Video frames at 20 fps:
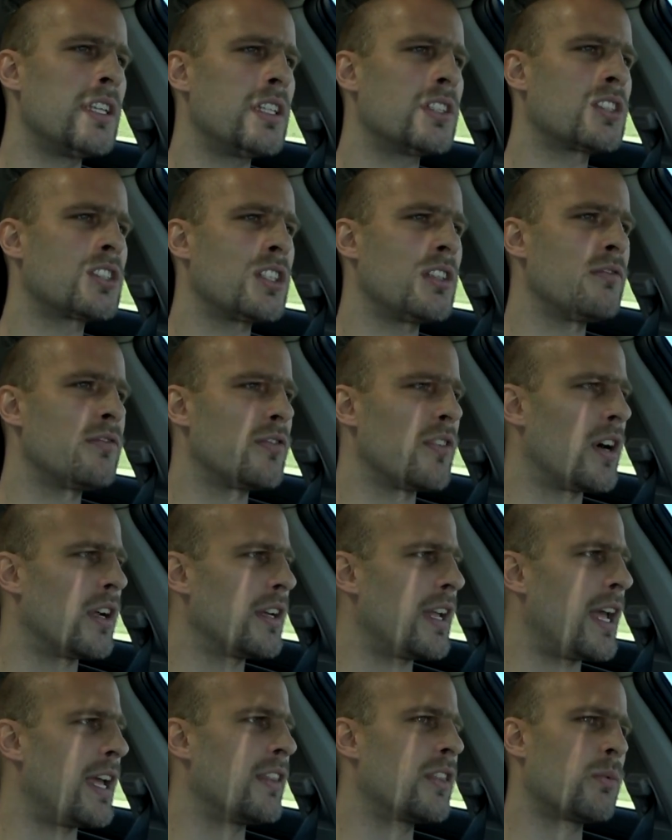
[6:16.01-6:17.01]
discs in
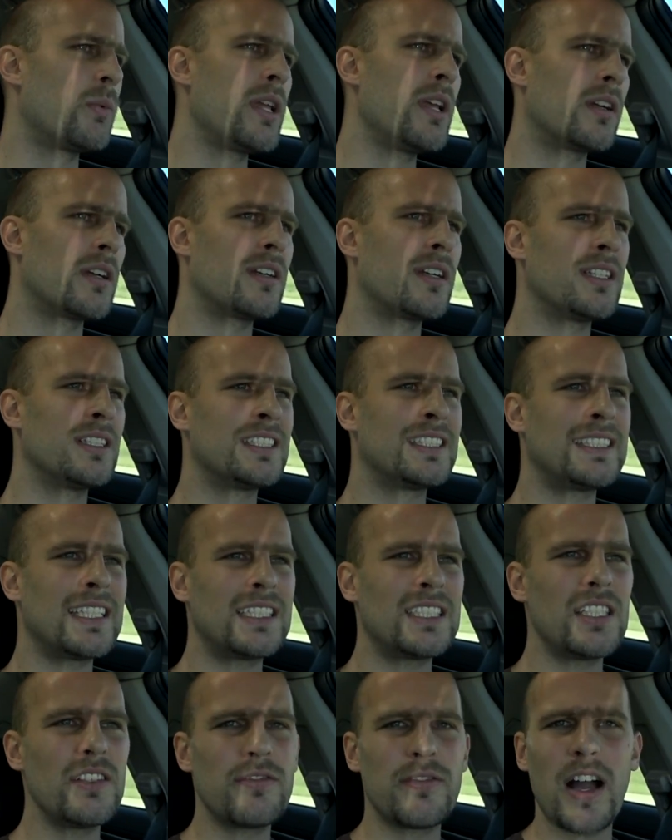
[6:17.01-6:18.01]
front and
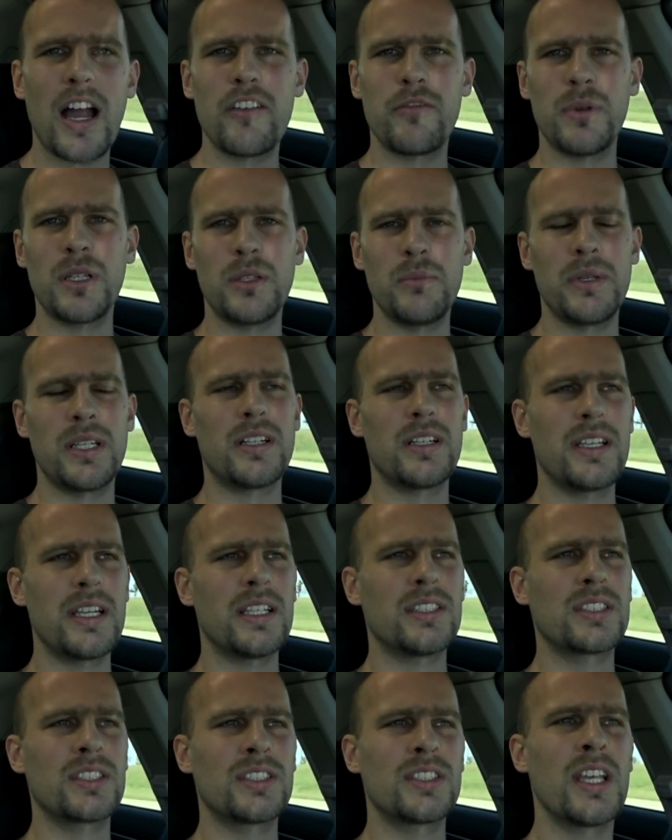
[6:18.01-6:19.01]
365mm
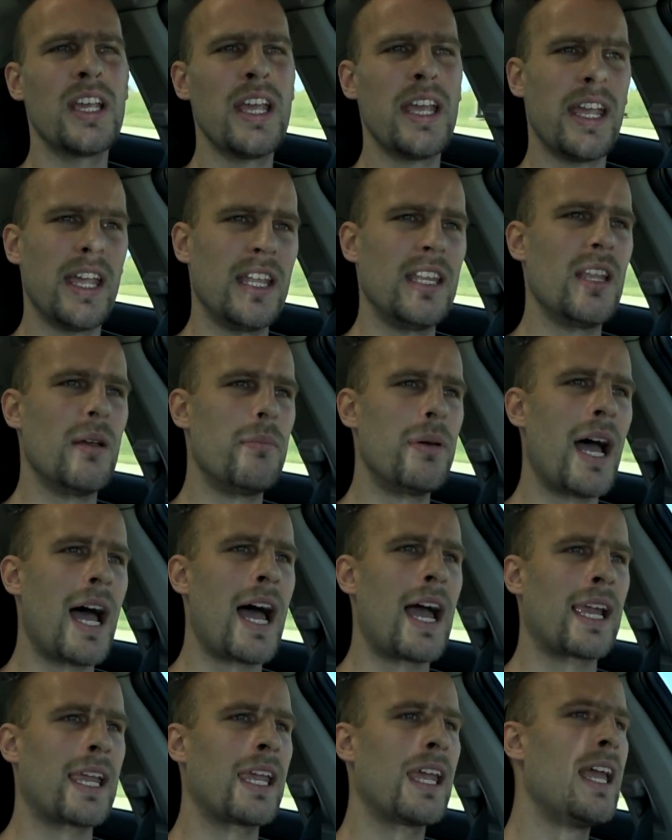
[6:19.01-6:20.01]
discs in the
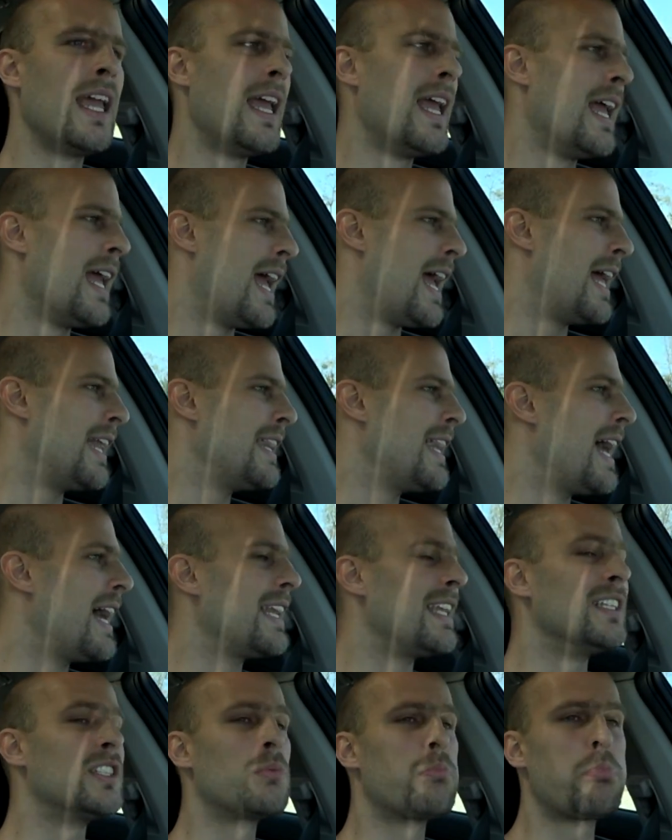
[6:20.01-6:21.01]
back, and
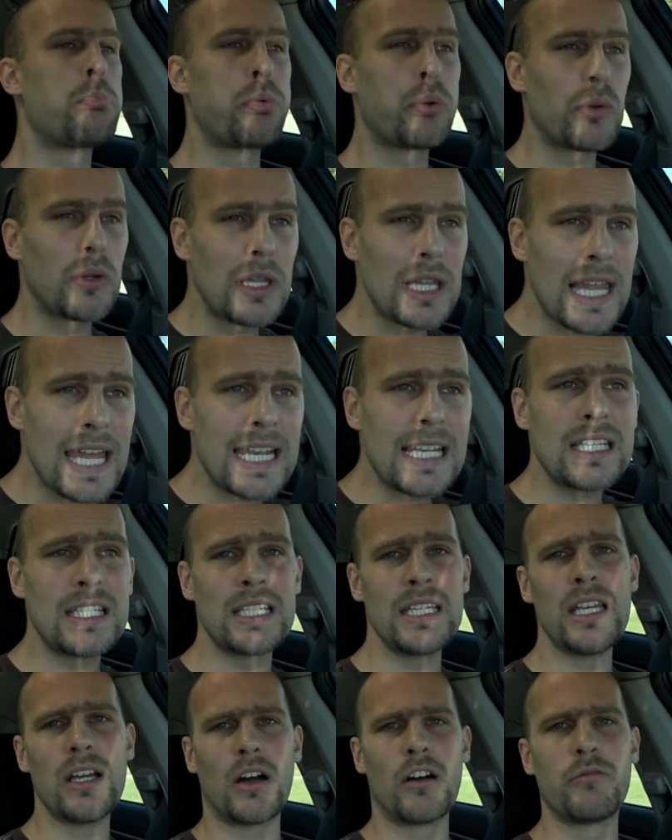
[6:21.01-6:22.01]
that is
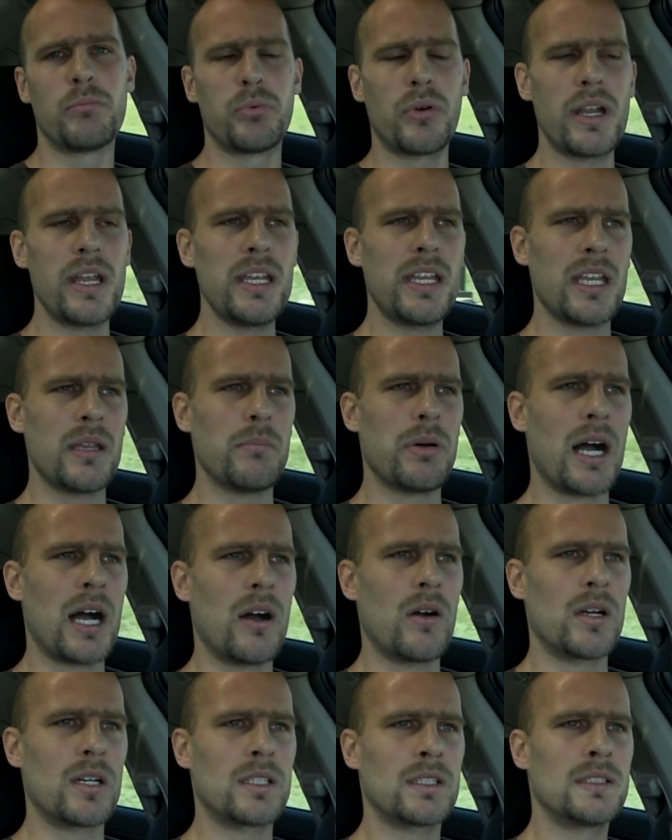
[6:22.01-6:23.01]
plenty of braking
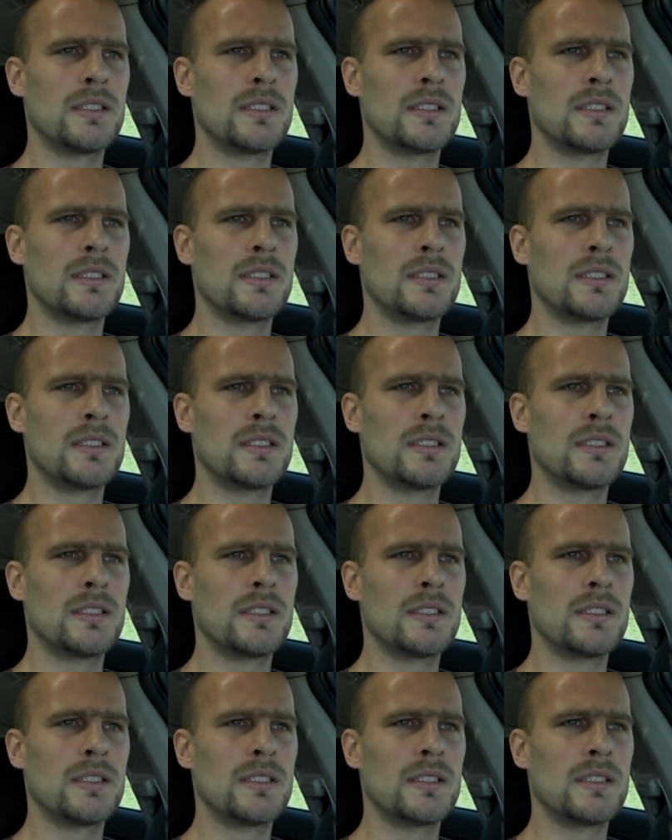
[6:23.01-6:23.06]
power.